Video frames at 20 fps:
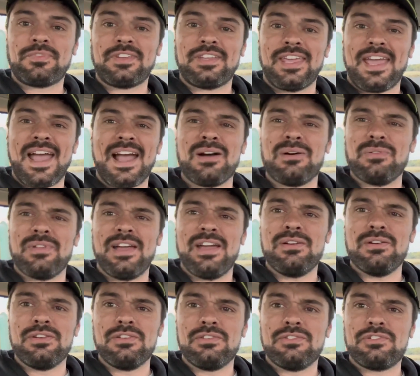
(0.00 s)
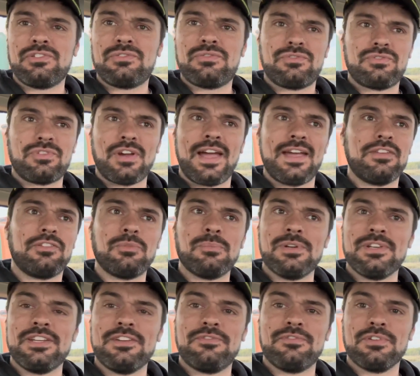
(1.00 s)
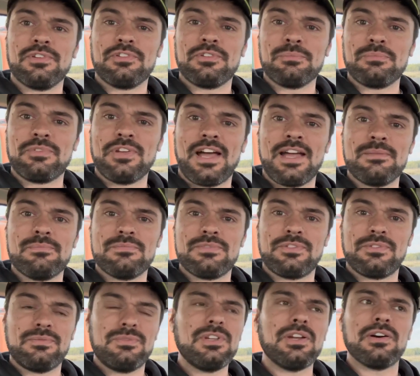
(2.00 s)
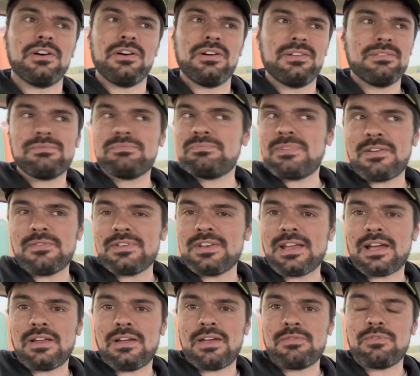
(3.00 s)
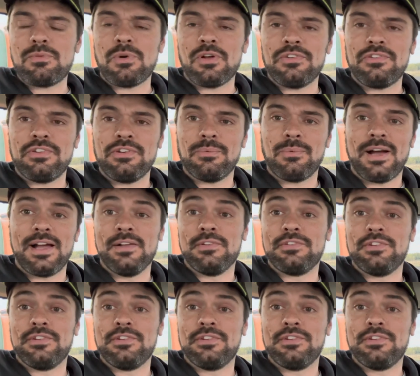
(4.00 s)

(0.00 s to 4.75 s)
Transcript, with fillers: get out there and try something different sometimes, you know, every now, every once in a while.